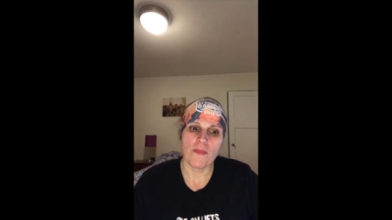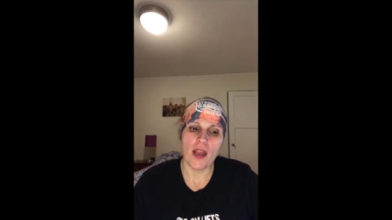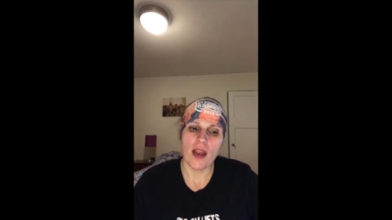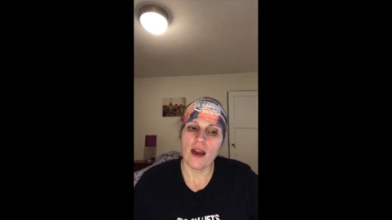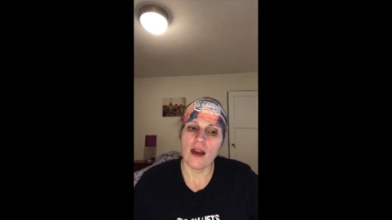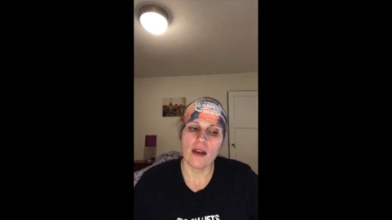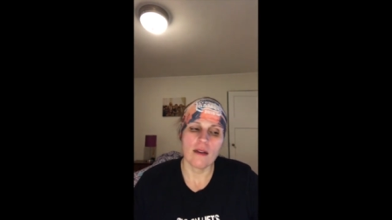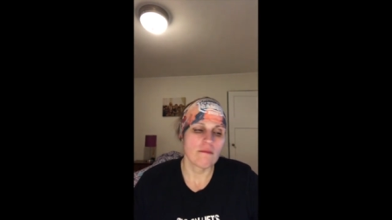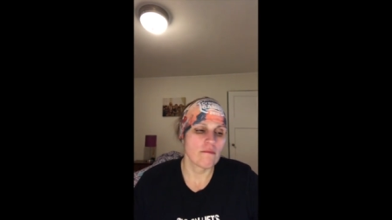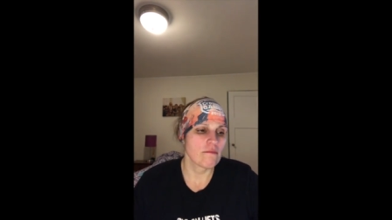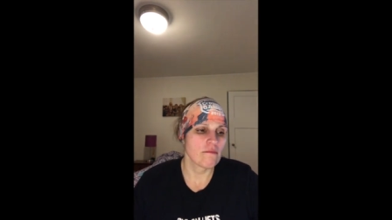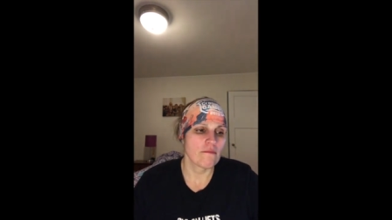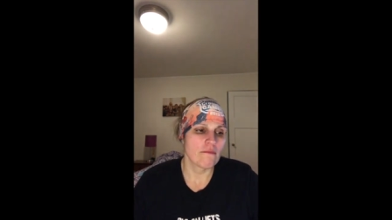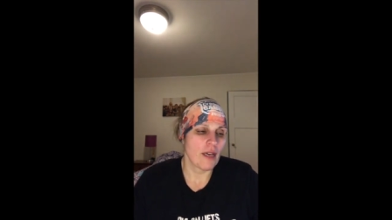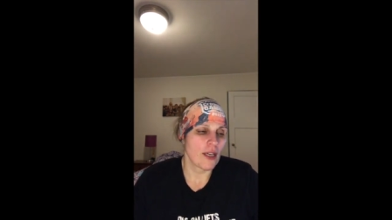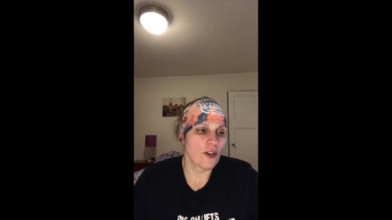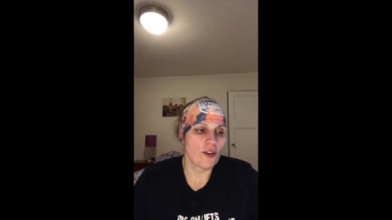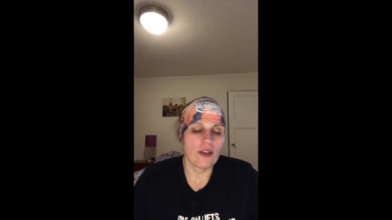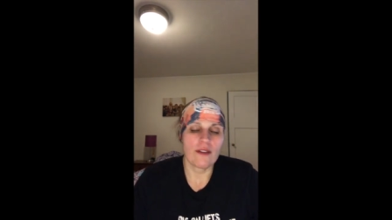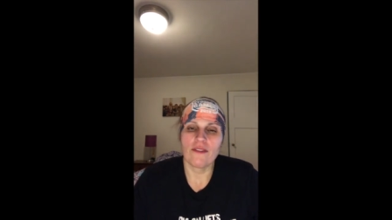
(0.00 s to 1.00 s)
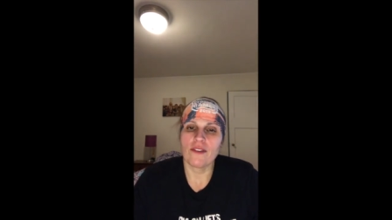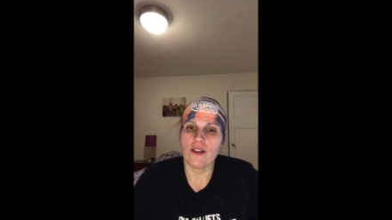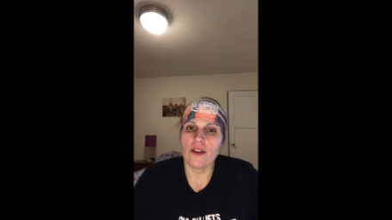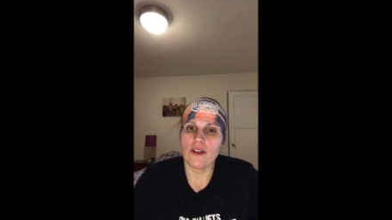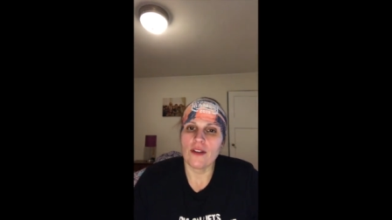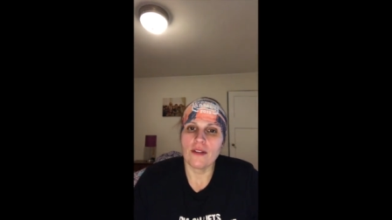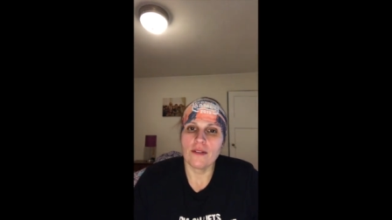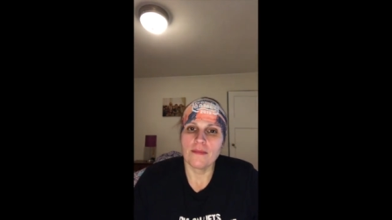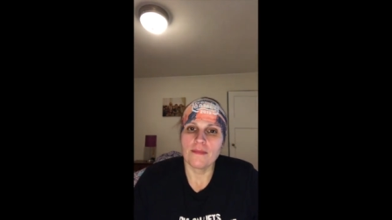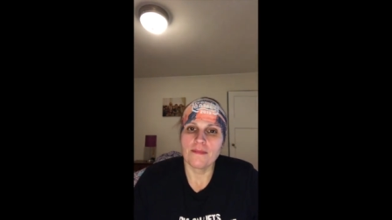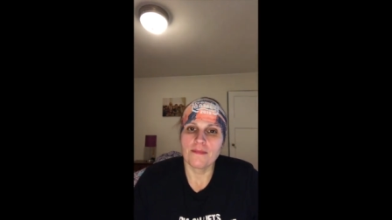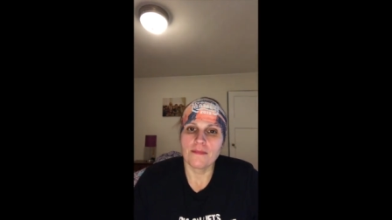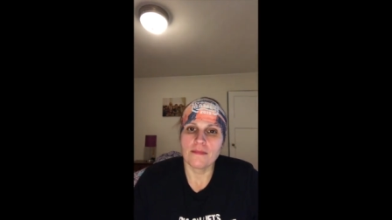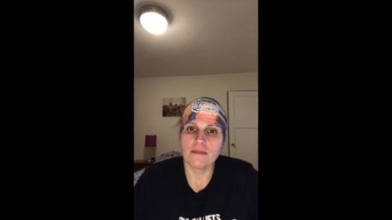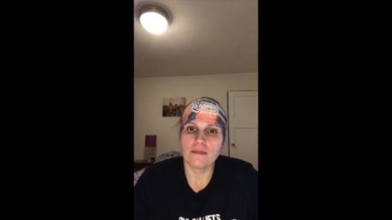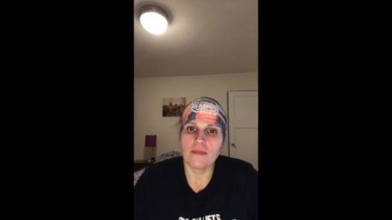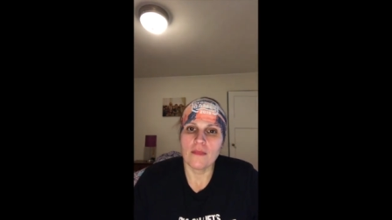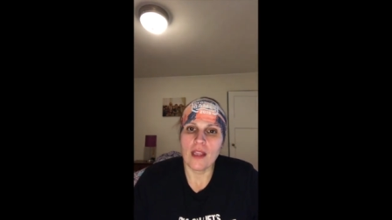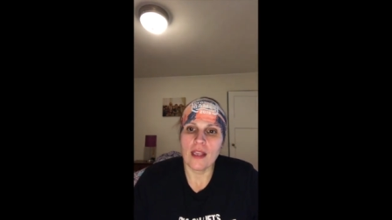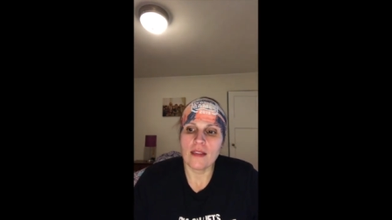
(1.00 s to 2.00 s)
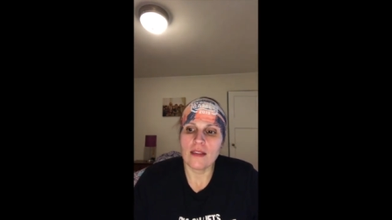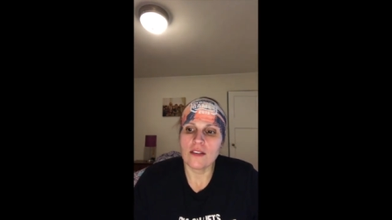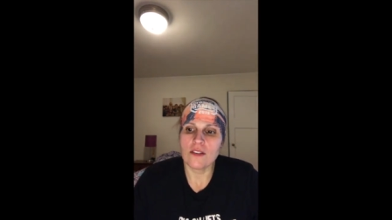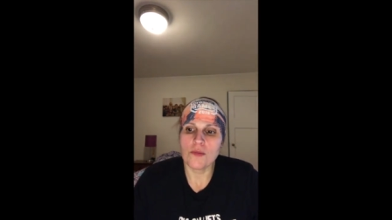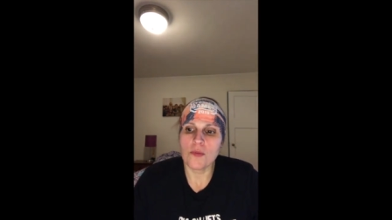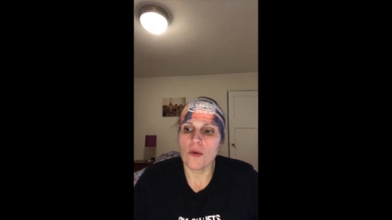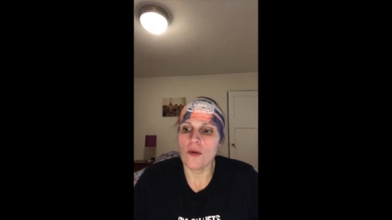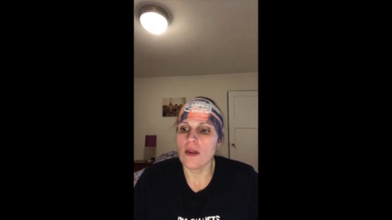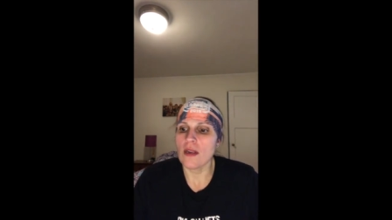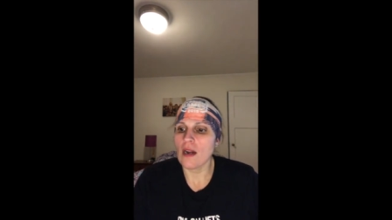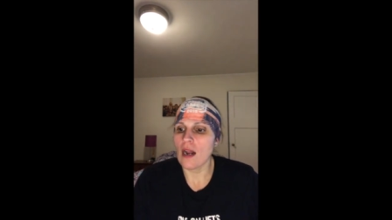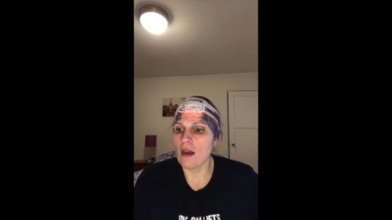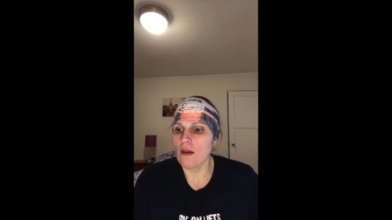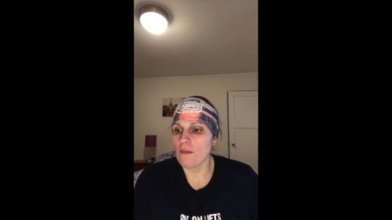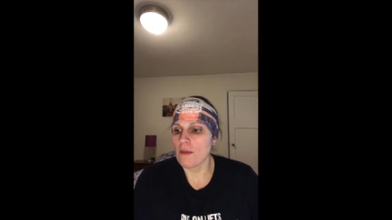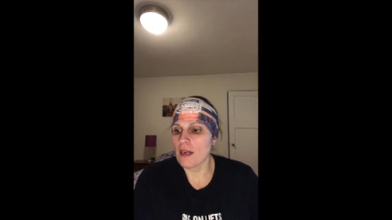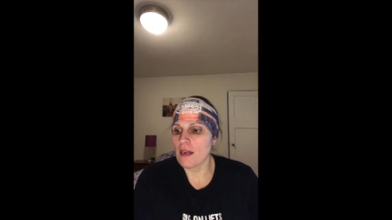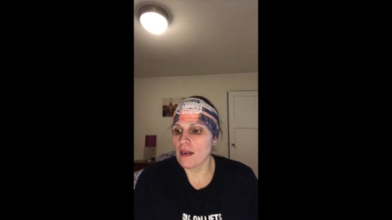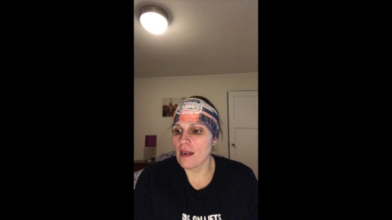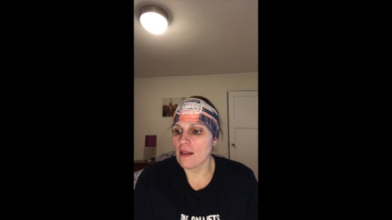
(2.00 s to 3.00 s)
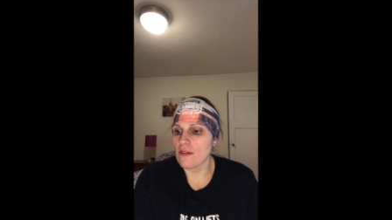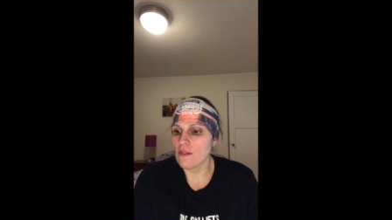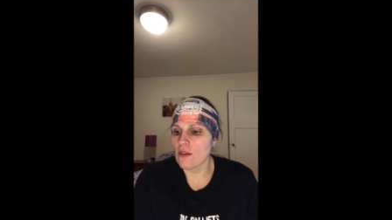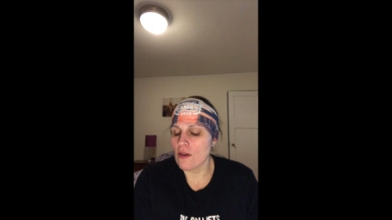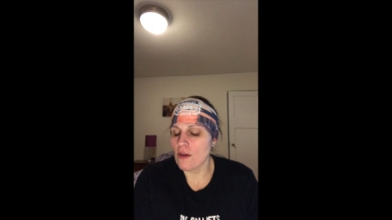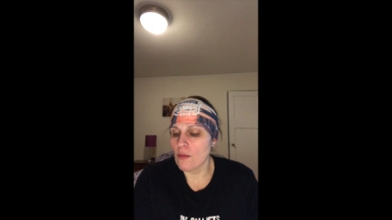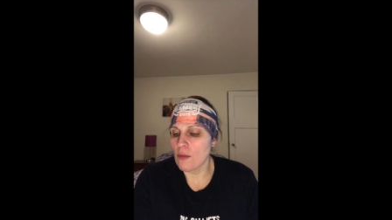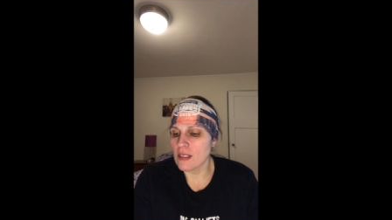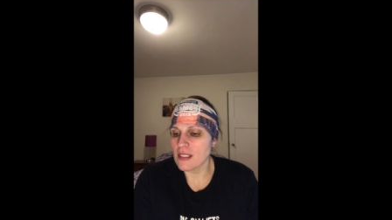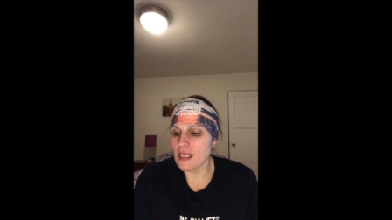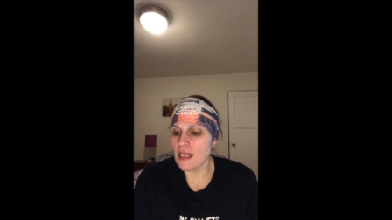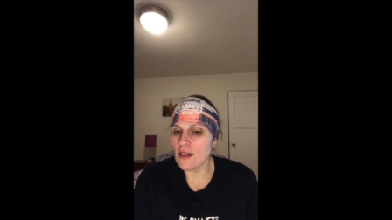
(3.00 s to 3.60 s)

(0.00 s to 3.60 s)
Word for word: Uh, I couldn't even tell you at this point how many days ago it was.